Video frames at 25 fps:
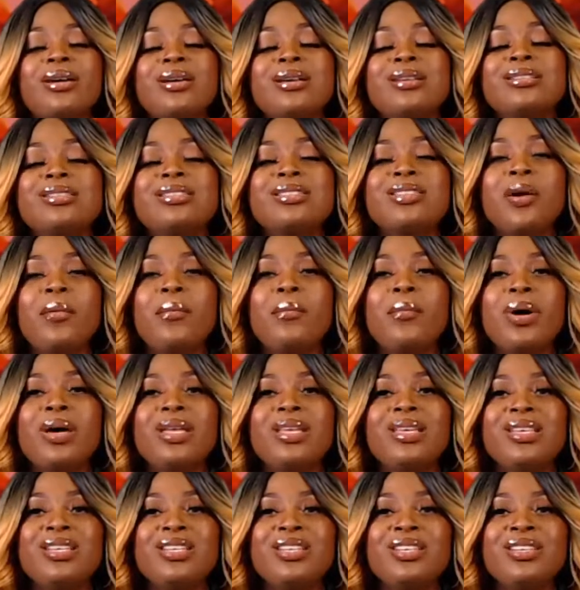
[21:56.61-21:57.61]

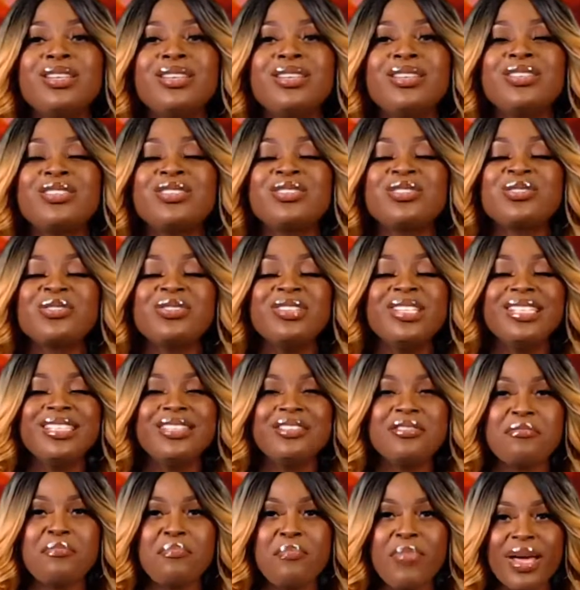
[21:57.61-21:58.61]
somebody surely
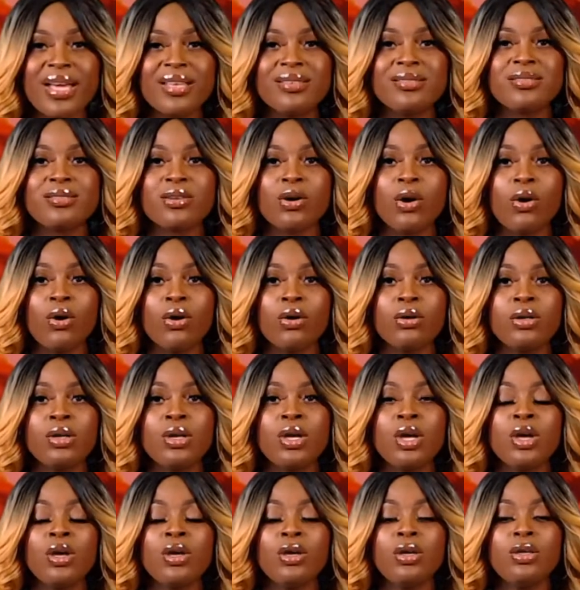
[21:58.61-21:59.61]
depends on
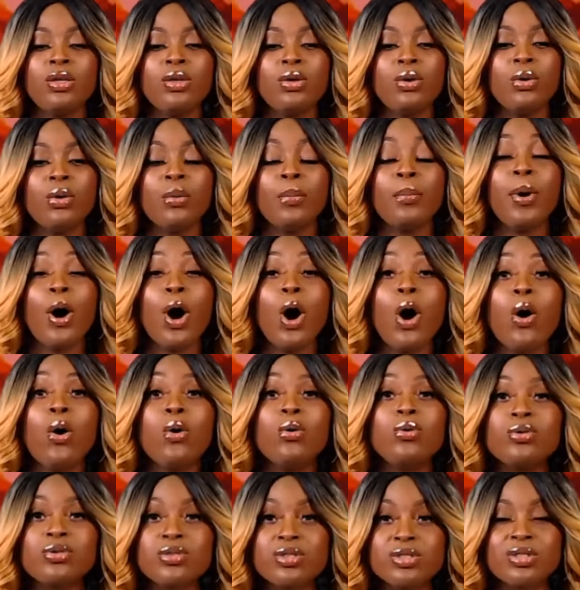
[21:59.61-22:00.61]
your
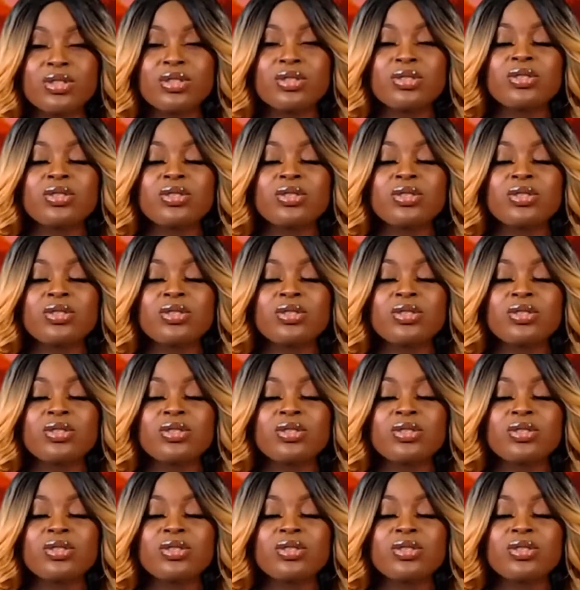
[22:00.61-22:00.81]
post.